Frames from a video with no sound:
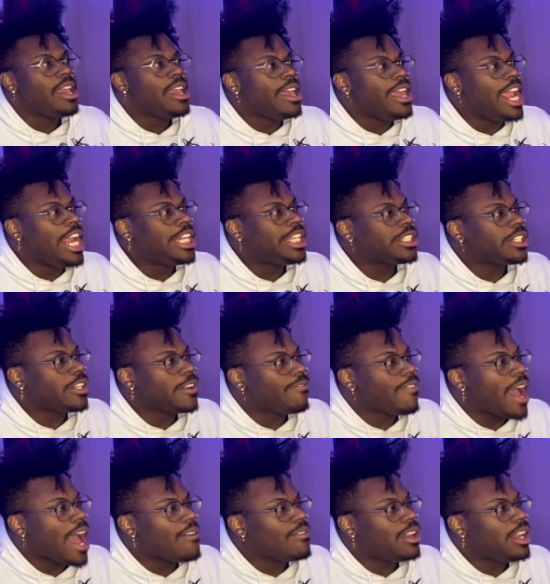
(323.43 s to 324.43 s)
is
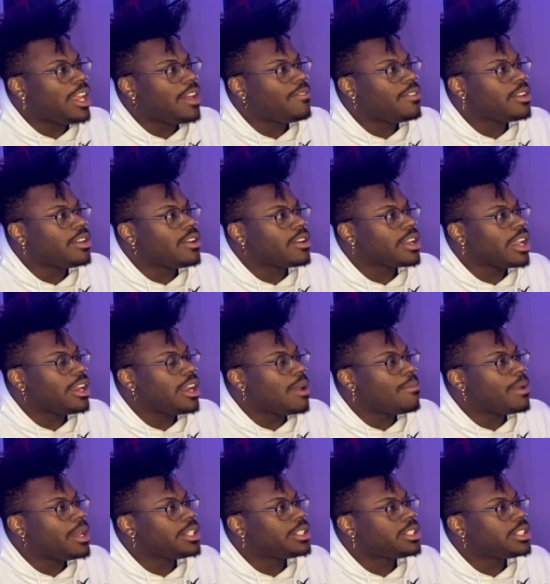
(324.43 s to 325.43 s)
5'11. Okay, that
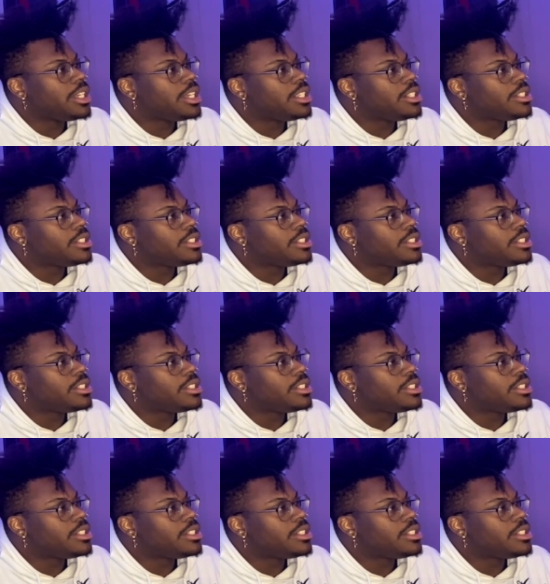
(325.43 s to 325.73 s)
makes sense.